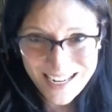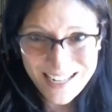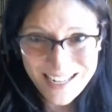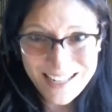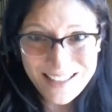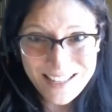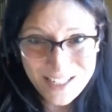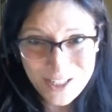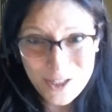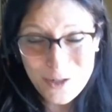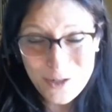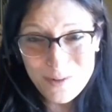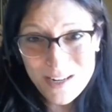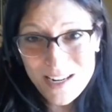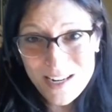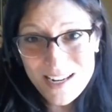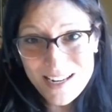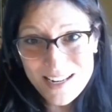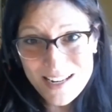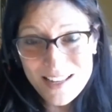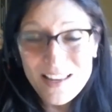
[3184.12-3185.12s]
data that you
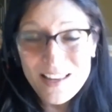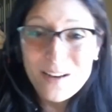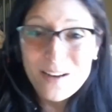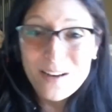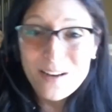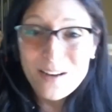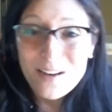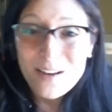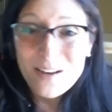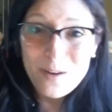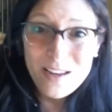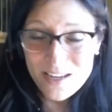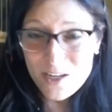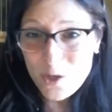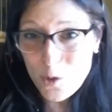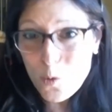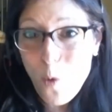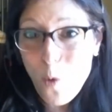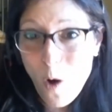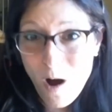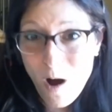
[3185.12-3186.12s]
need and
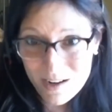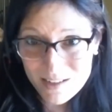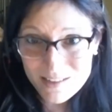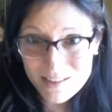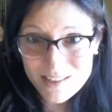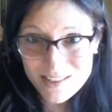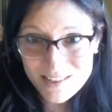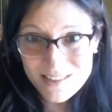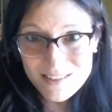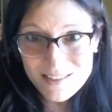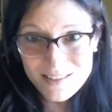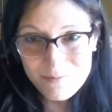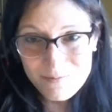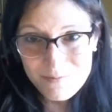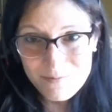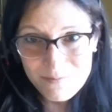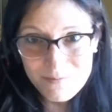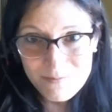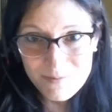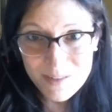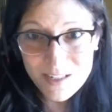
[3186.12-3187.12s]
that you want,
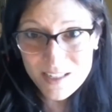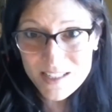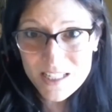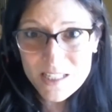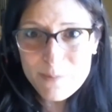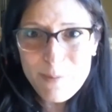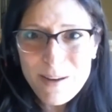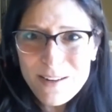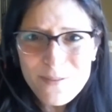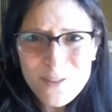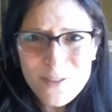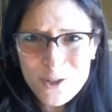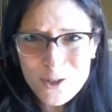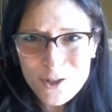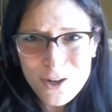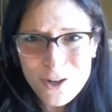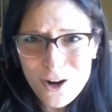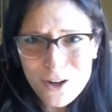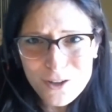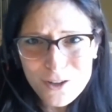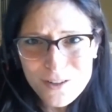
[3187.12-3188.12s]
because it's beneficial
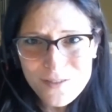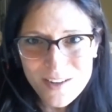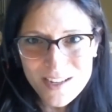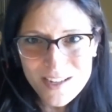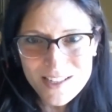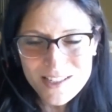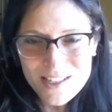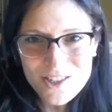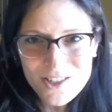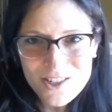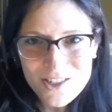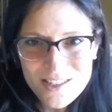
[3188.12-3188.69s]
to all of us. It's